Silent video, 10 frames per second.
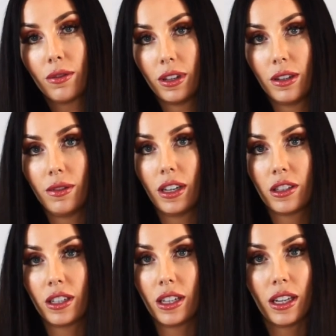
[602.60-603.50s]

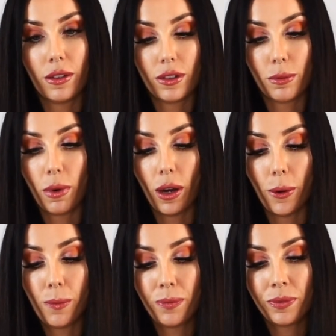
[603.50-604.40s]
redirection here as
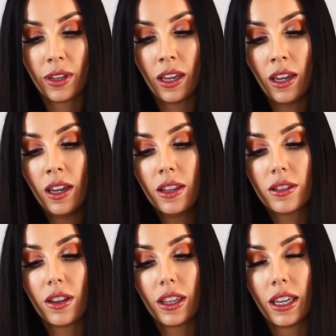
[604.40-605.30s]
well.
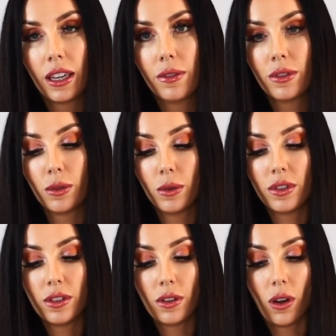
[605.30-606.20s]
So the King of
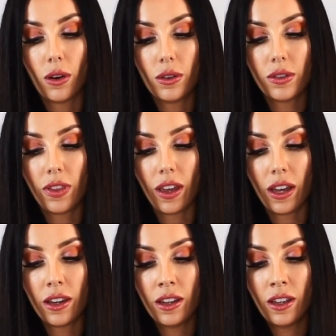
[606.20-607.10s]
Swords knows
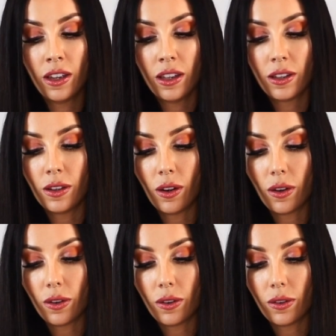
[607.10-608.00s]
that, you
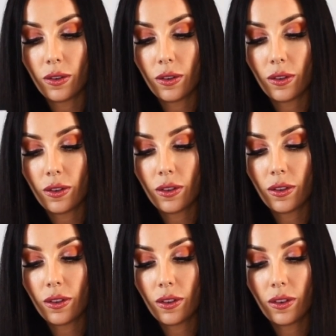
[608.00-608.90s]
know,
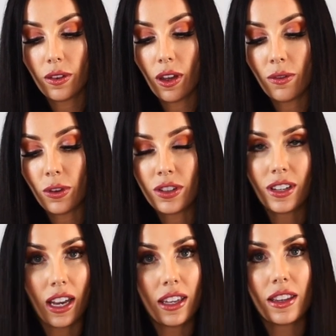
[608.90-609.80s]
if you
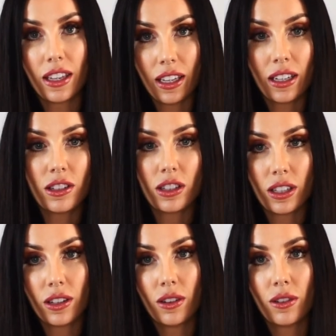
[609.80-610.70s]
stay in the
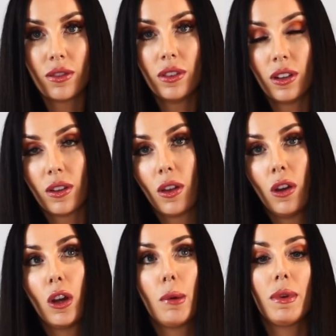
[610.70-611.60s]
energy of, you know, the
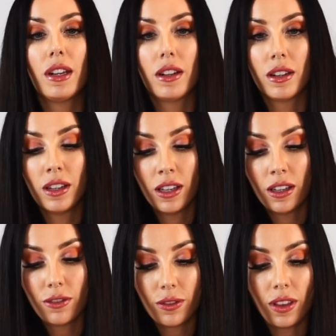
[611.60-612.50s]
Hermit and
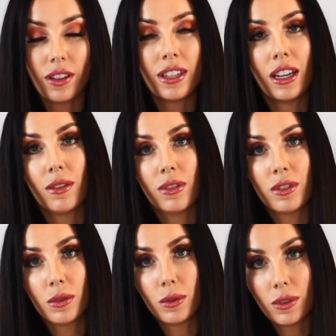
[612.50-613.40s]
in the Ten of
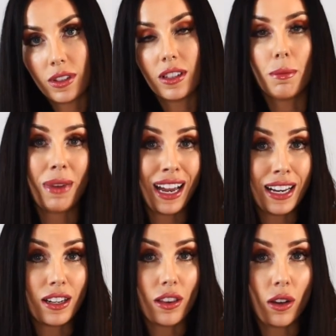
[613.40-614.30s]
Swords and the
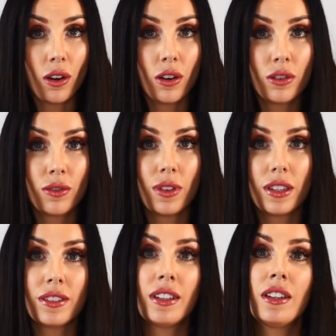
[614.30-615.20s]
pain and the hurt of
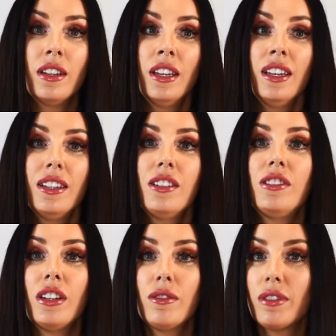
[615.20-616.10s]
this, then
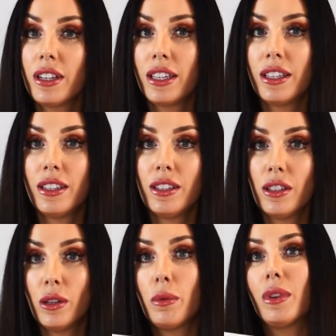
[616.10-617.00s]
generally
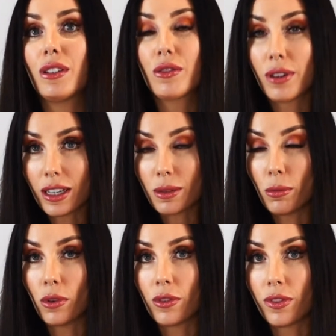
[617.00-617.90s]
you will attract
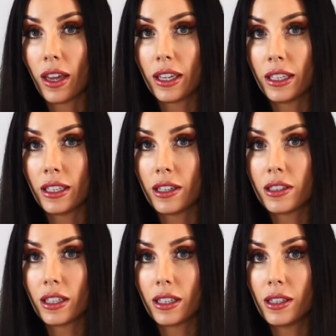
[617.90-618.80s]
more of that
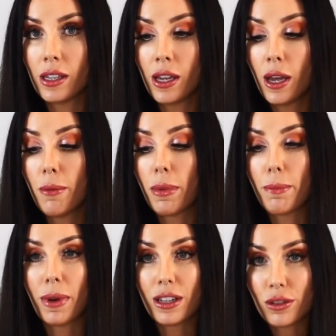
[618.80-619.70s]
energy.
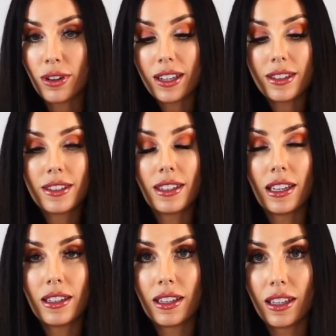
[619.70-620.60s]
But by
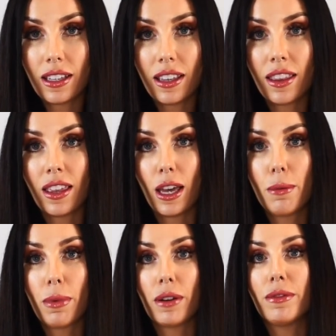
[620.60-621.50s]
transcending
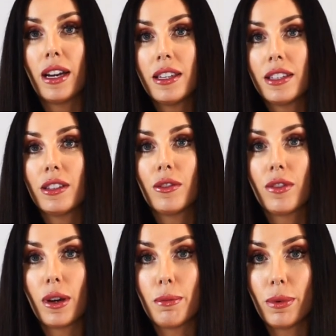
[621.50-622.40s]
that, by raising your
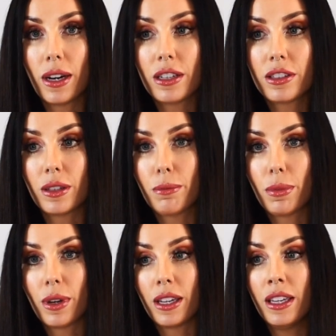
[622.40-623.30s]
vibration,
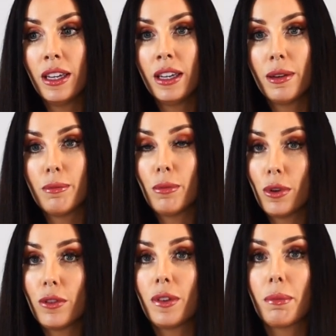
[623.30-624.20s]
by
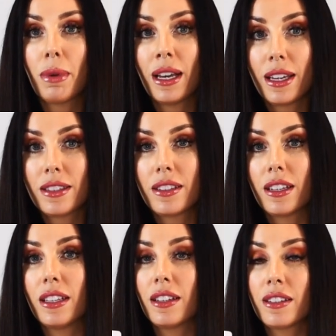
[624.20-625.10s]
moving past it
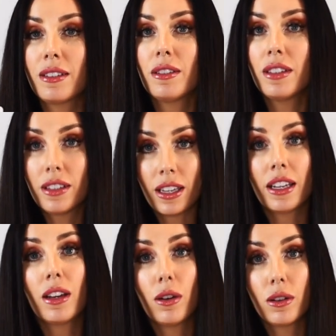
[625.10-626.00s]
and just
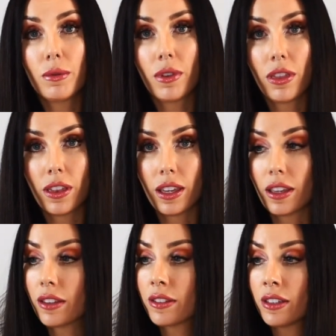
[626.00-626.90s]
getting on with
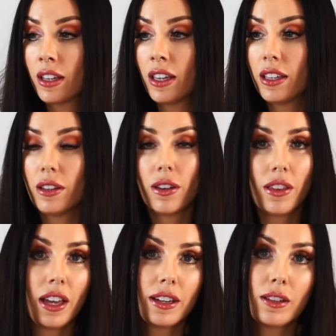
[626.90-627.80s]
things, you know,
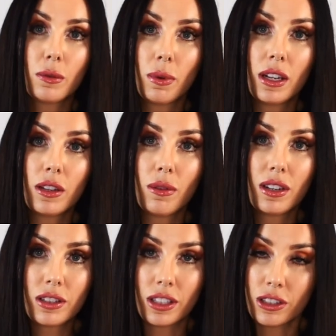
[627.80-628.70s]
that is when you
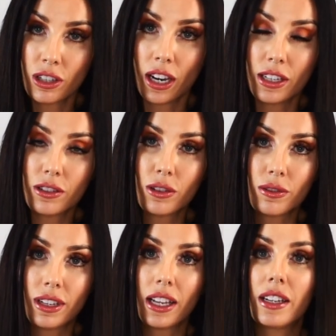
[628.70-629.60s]
actually change your
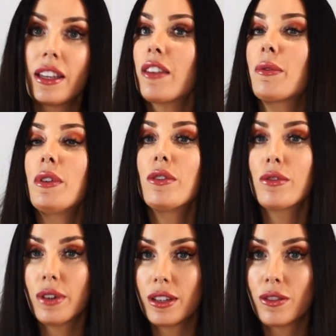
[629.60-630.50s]
reality. That's when you
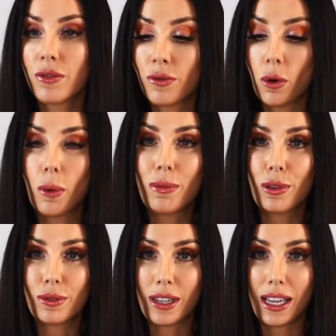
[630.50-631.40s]
transform
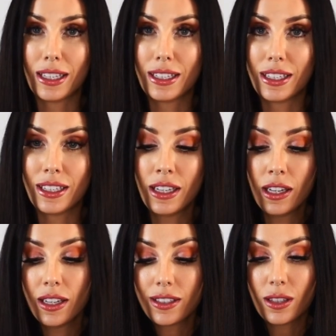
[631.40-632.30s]
your reality
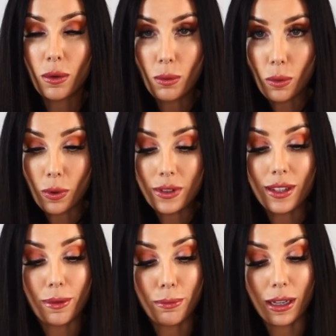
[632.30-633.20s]
towards
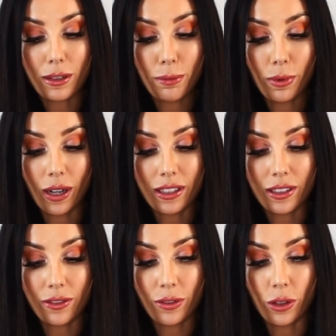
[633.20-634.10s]
a much
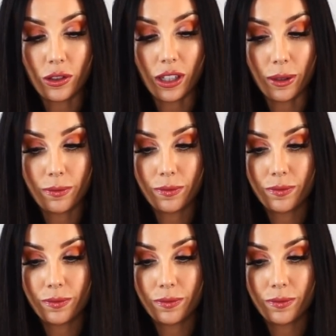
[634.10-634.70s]
brighter future.